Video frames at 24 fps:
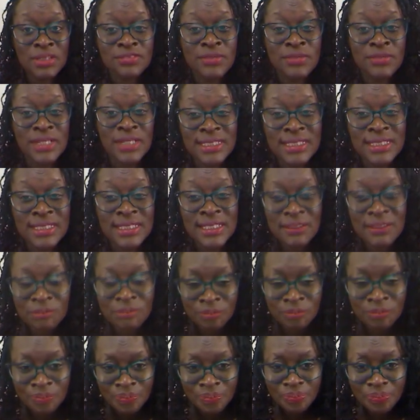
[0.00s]
for
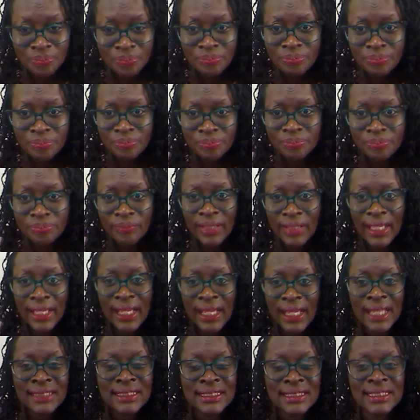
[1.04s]
listening.
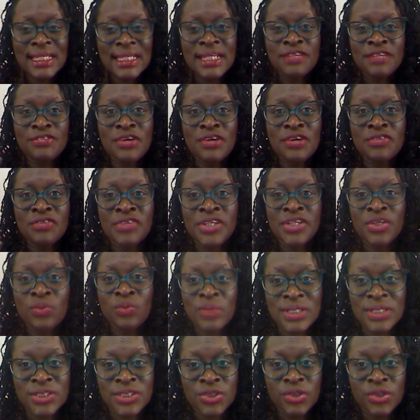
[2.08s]
As I said, if you have any
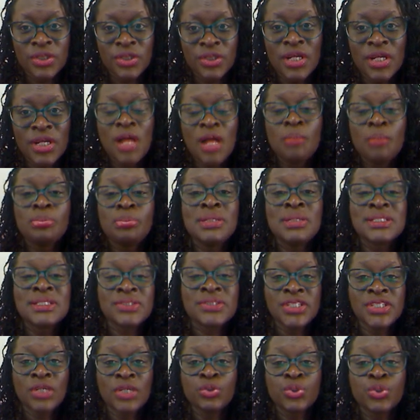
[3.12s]
question, please
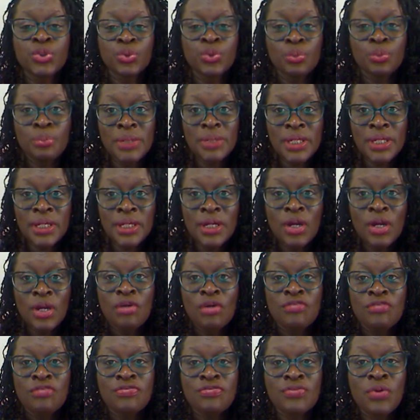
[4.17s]
reach out to me
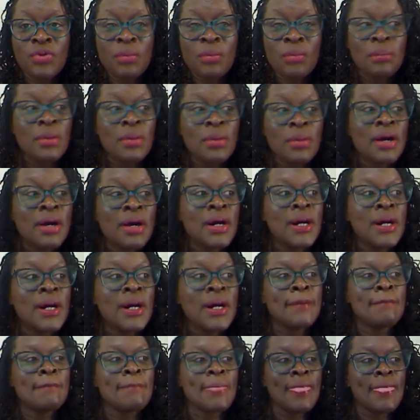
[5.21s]
from
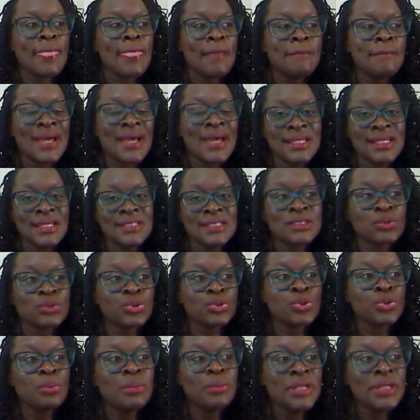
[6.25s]
my
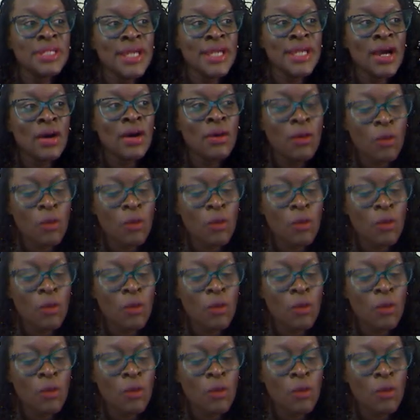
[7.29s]
social media